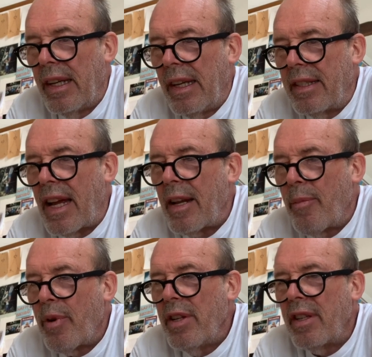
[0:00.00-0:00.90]
Danny
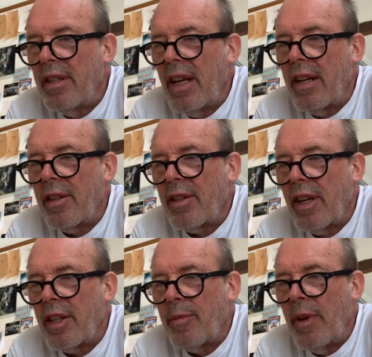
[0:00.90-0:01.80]
breezes in and
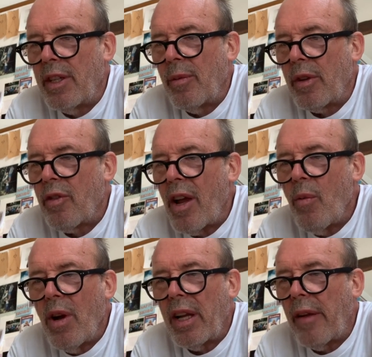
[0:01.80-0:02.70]
starts the meeting with, "Great
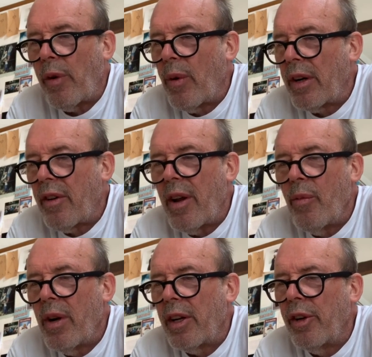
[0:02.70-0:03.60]
work, everyone, great
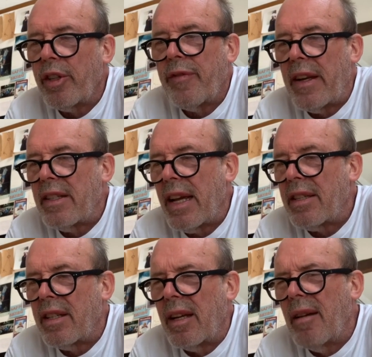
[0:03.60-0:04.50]
work. Looks
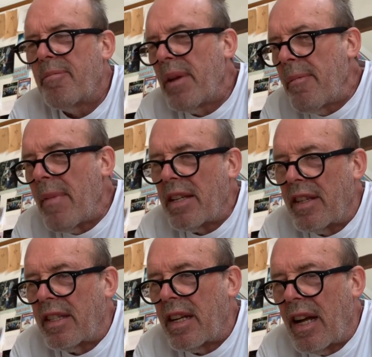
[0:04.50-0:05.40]
fantastic. A bit messy
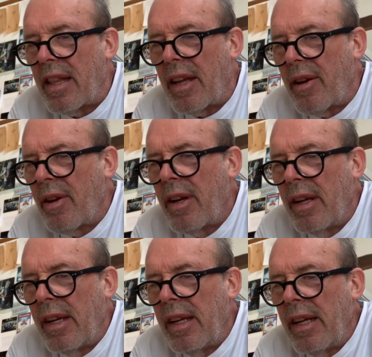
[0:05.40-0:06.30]
tonight, though,"
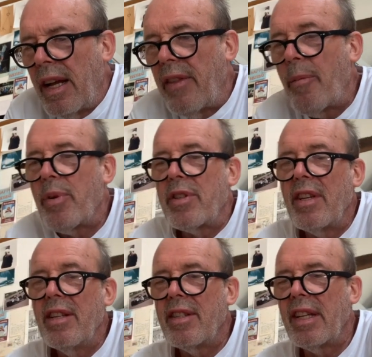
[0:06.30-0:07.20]
and then
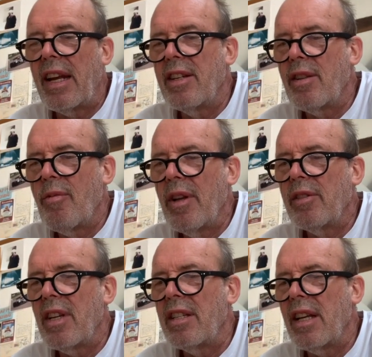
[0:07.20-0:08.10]
proceeds to get into real
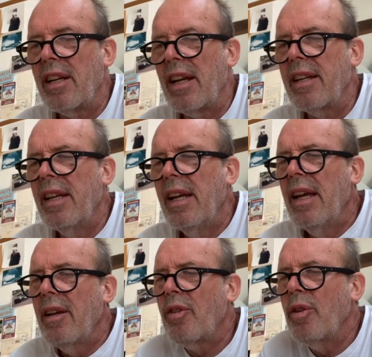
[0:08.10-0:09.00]
detail like,
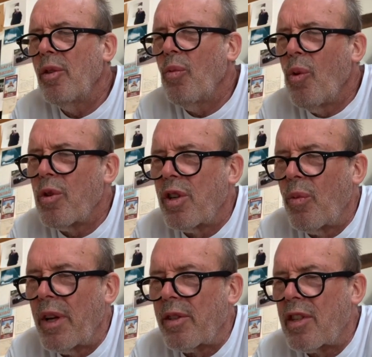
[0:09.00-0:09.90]
could the water
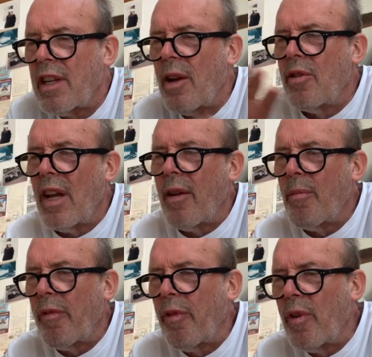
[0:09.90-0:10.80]
wheel slow down
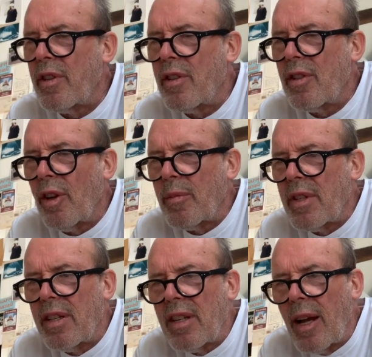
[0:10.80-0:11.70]
before it stops
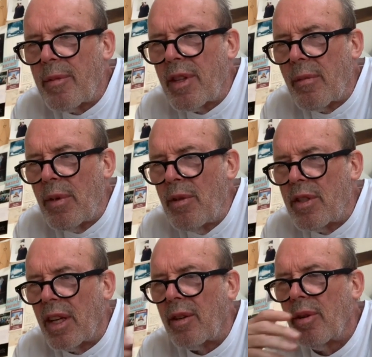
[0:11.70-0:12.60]
in time to the
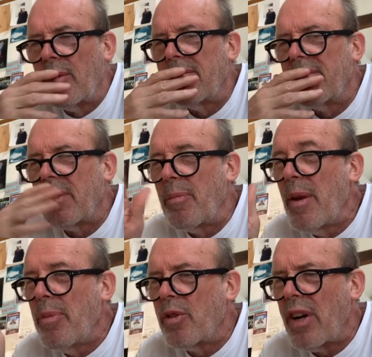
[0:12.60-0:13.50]
music, or the
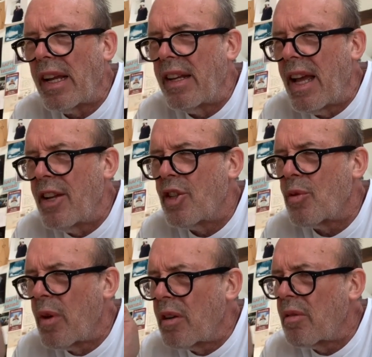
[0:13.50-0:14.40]
people dragging the hedges
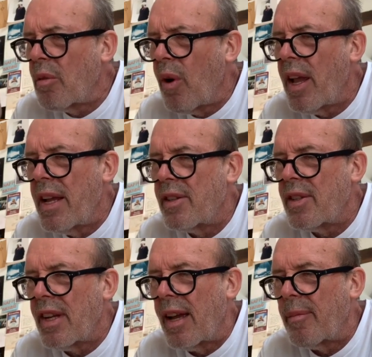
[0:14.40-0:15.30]
weren't quite in
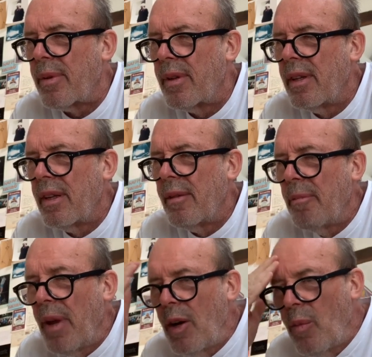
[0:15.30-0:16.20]
step.
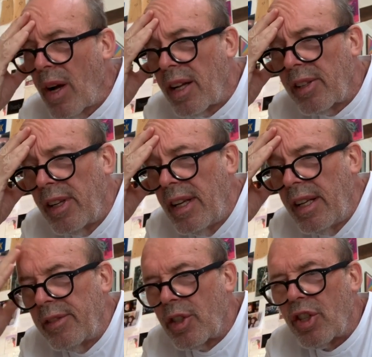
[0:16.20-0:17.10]
Meanwhile,
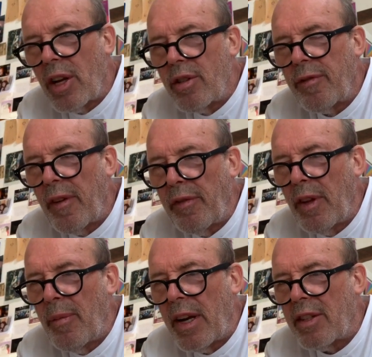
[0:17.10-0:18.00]
the show's
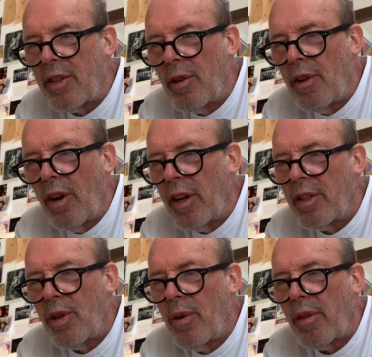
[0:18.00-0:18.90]
15 minutes too long and
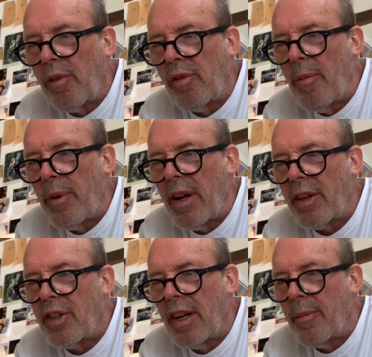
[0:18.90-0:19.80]
2 of the 3
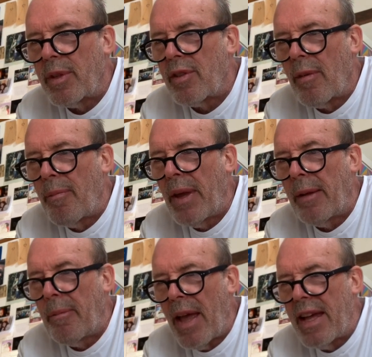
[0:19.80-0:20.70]
production numbers are a big
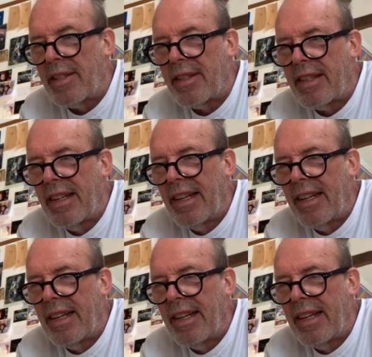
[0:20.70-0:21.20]
mess.